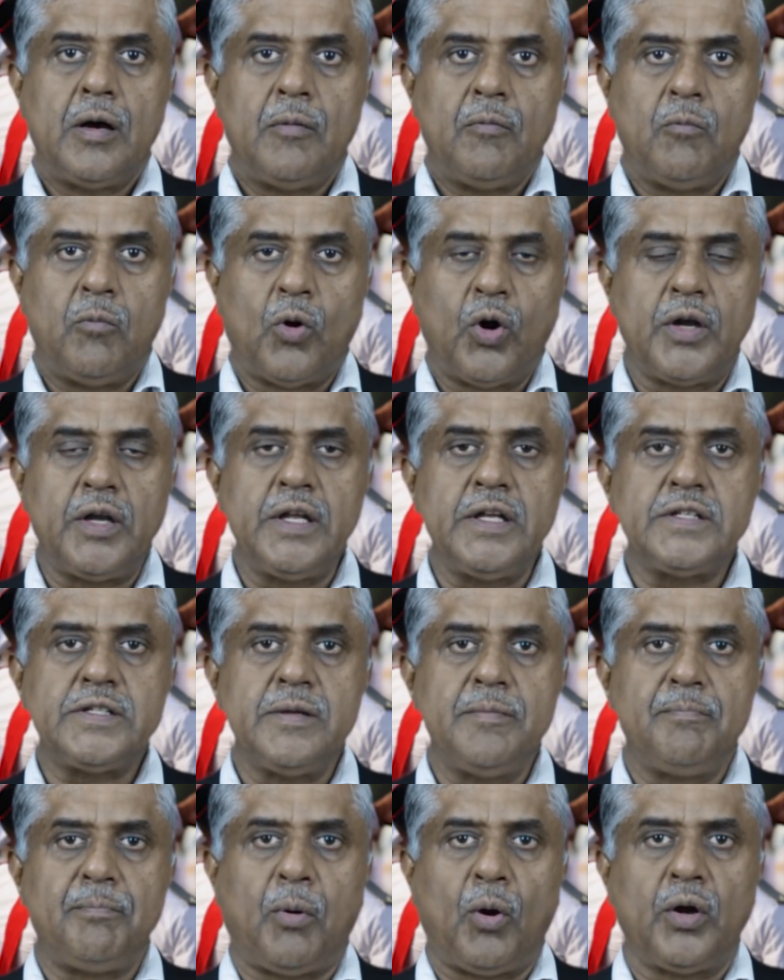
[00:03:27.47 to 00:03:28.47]
What is
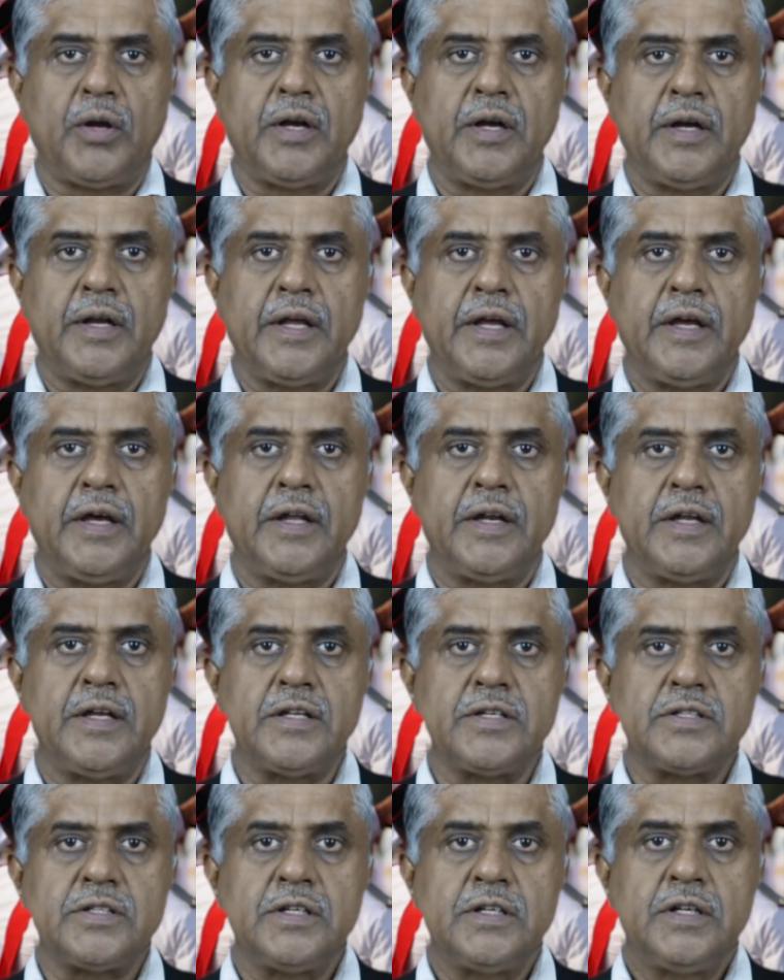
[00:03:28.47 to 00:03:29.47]
important here
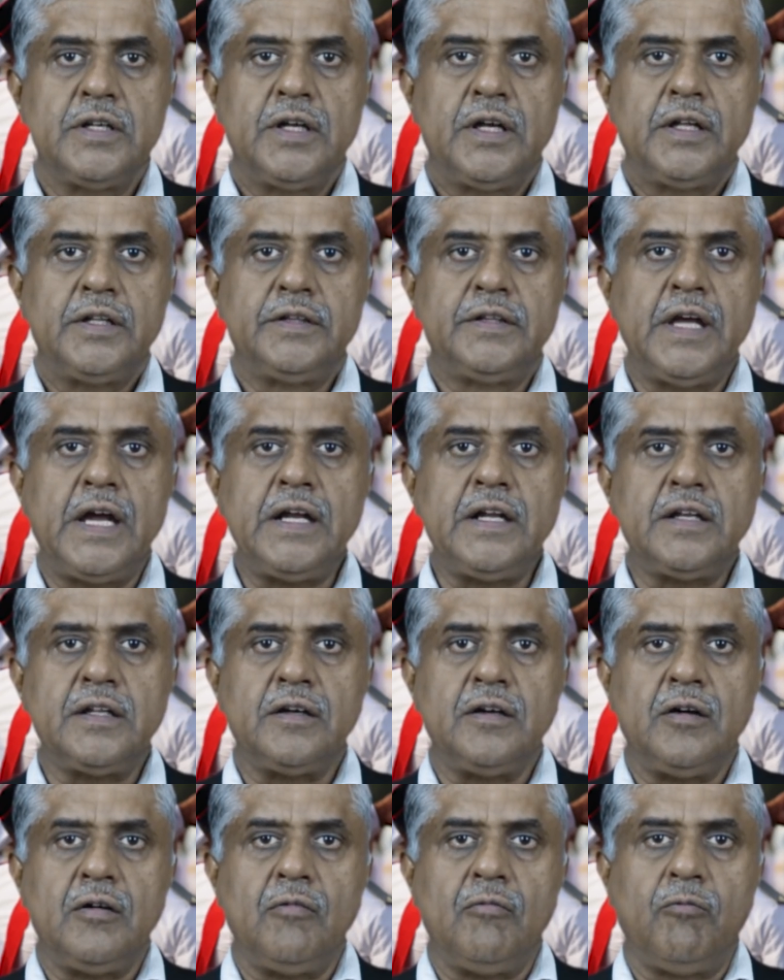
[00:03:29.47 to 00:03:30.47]
is
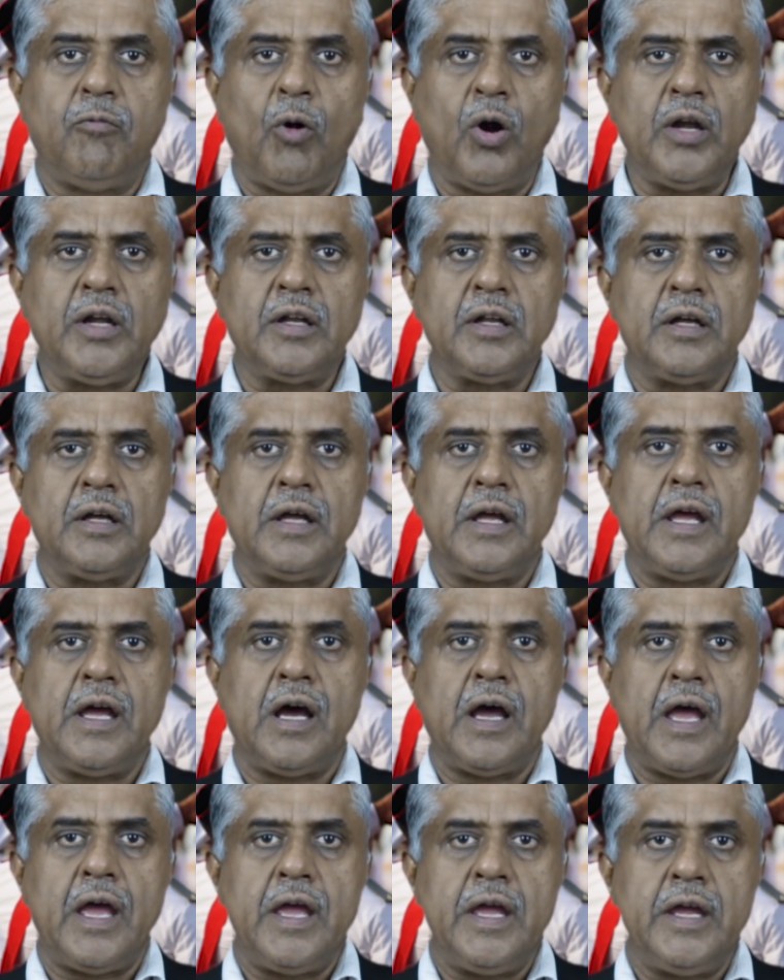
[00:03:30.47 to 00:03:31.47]
that what an
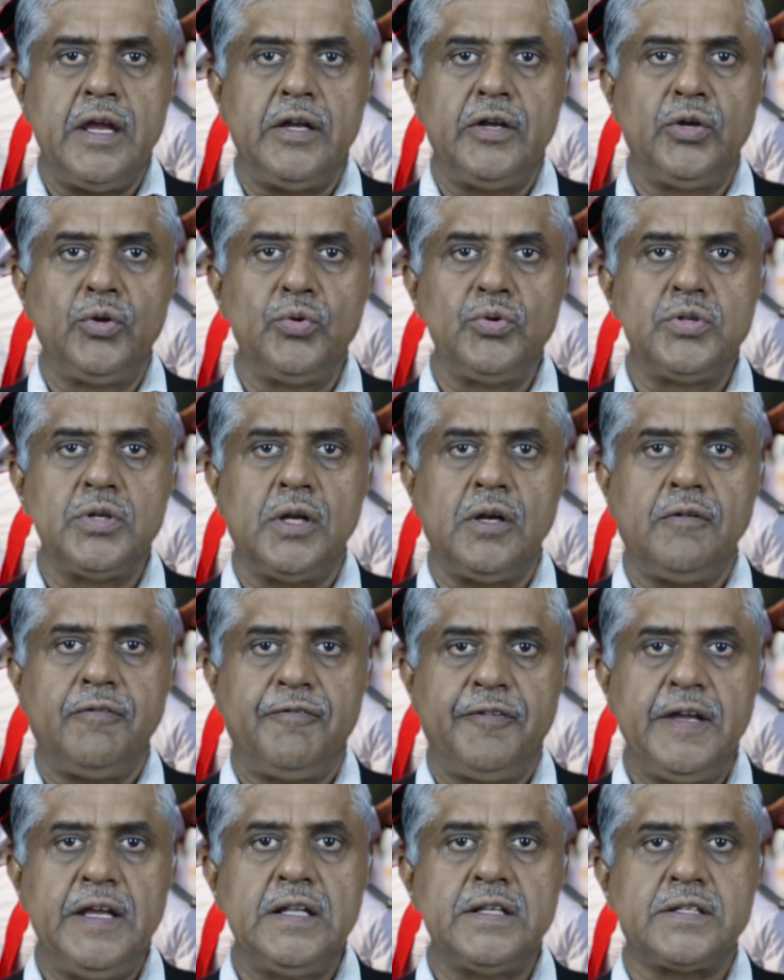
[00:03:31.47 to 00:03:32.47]
individual
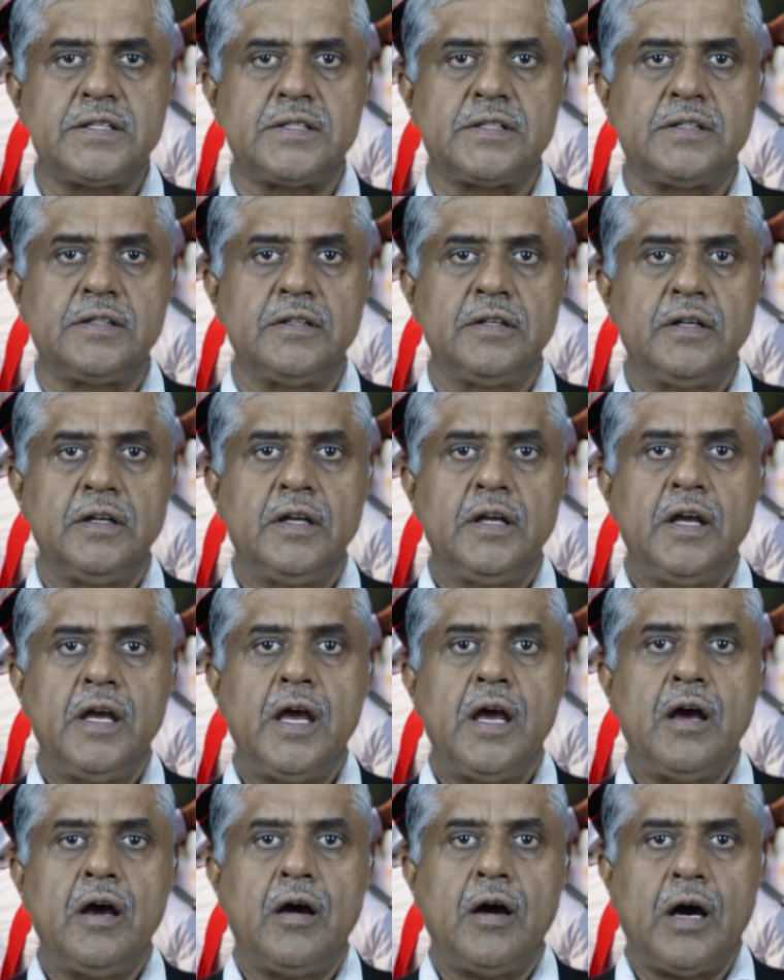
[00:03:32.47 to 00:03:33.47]
feels
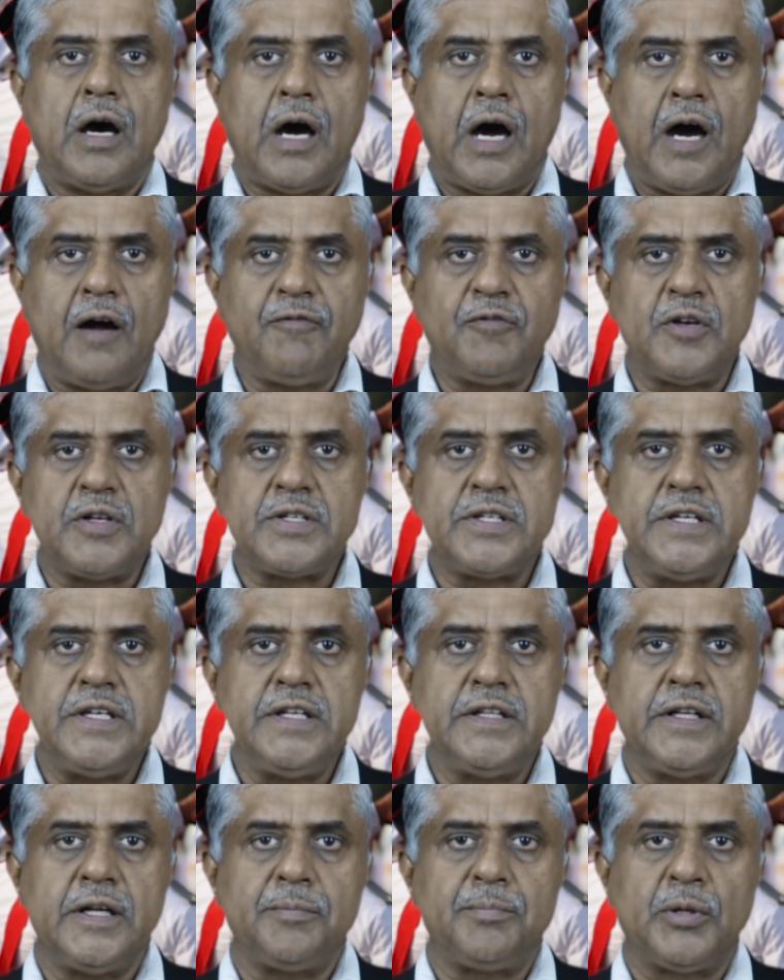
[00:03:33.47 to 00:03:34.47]
after
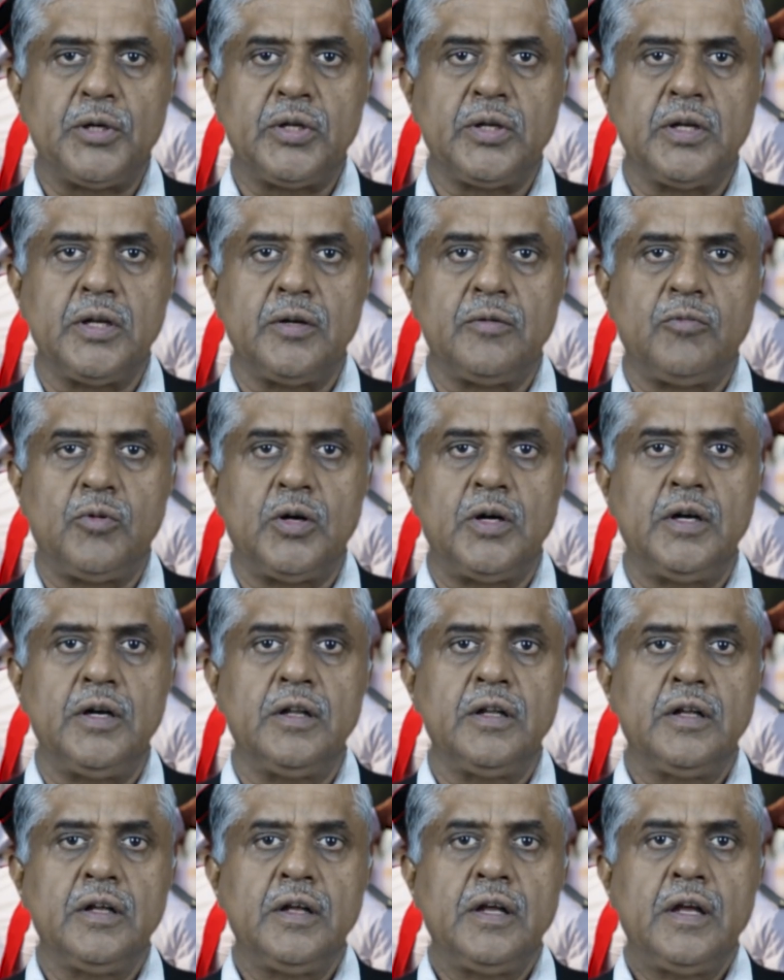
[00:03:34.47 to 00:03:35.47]
seeing that particular
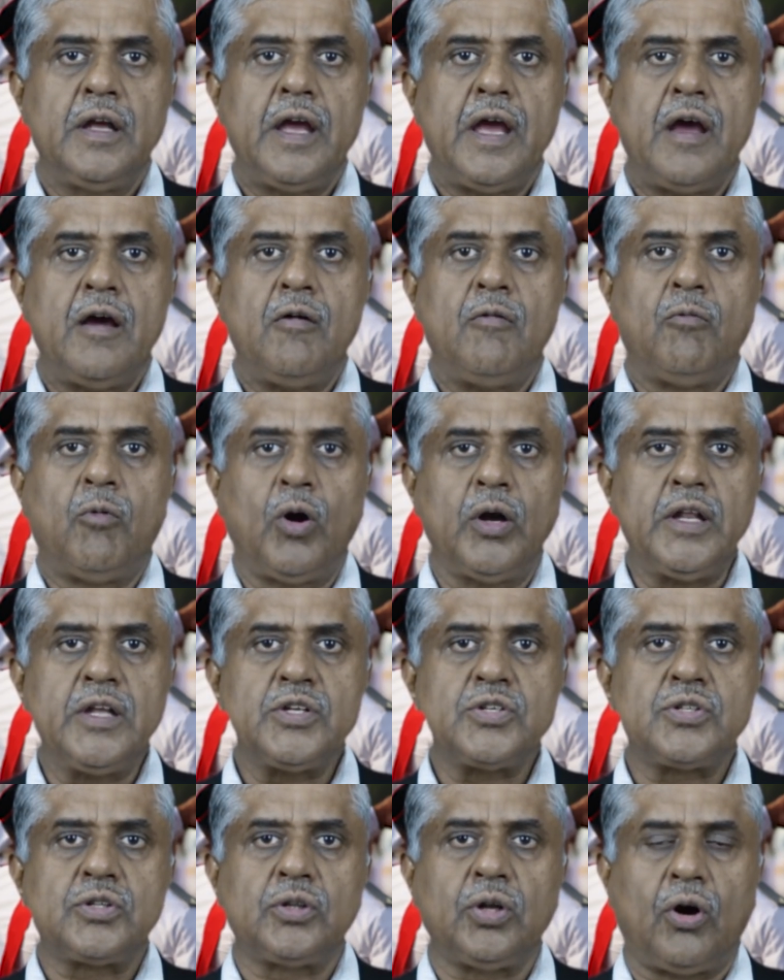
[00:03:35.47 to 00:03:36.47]
word, what
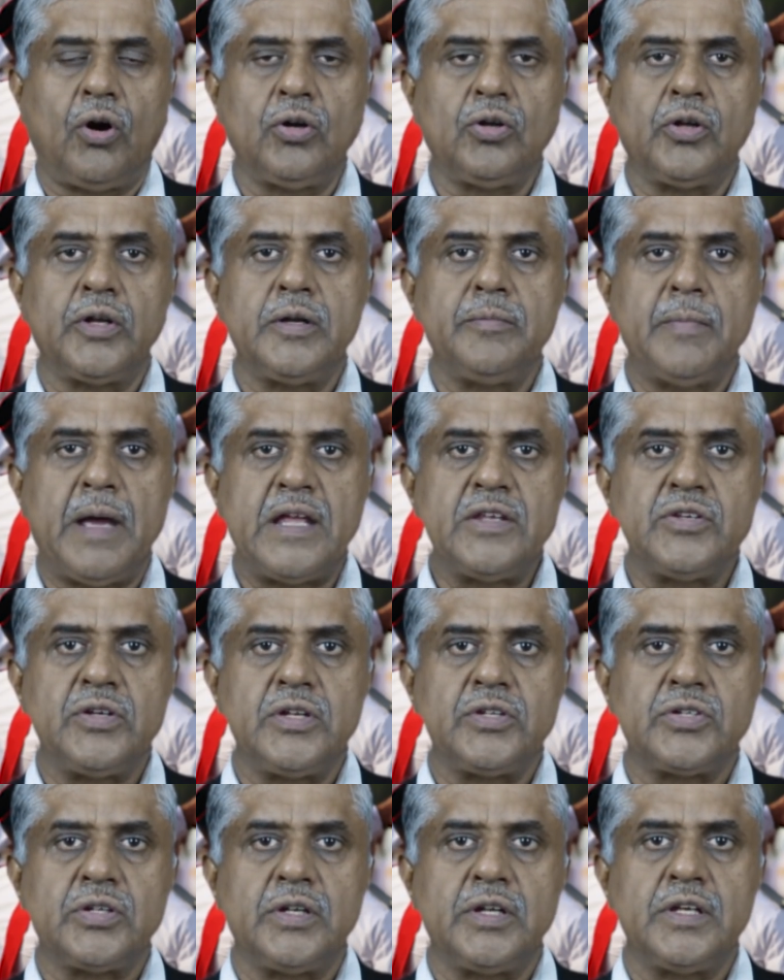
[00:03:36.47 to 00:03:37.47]
his thought or
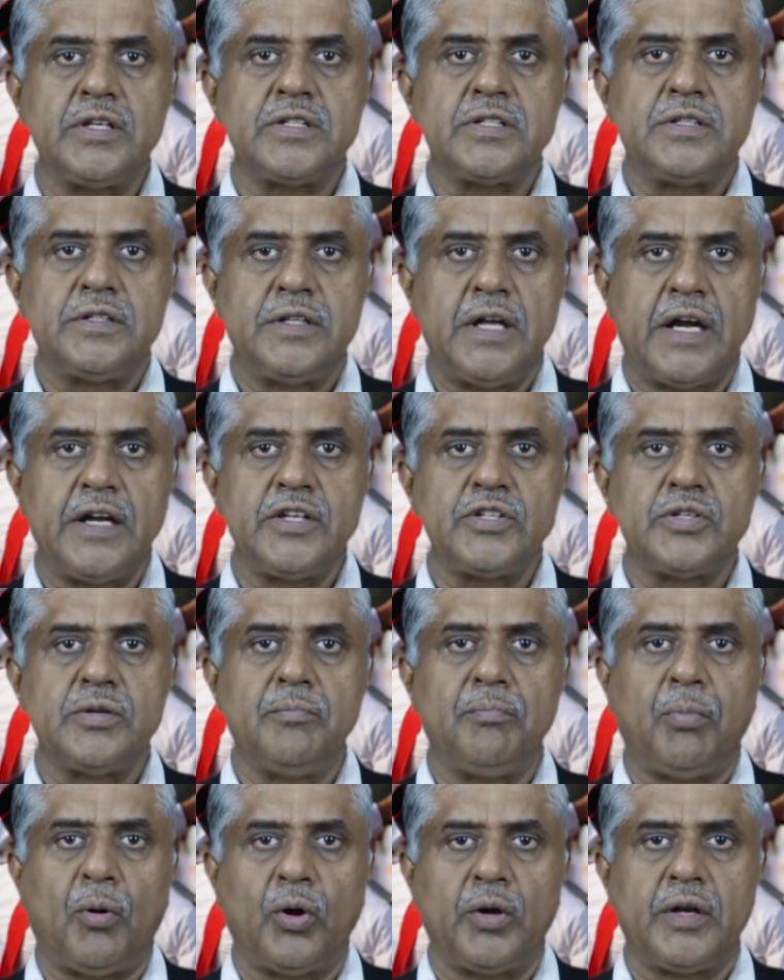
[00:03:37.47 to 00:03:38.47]
imagination is, that is
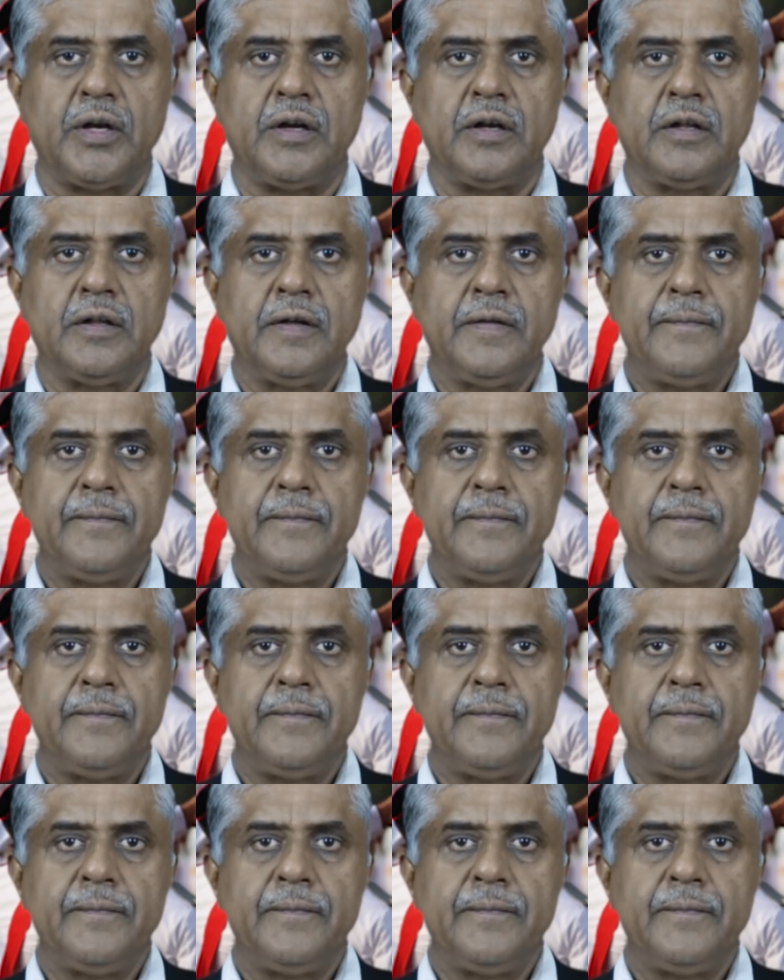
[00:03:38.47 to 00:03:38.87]
important.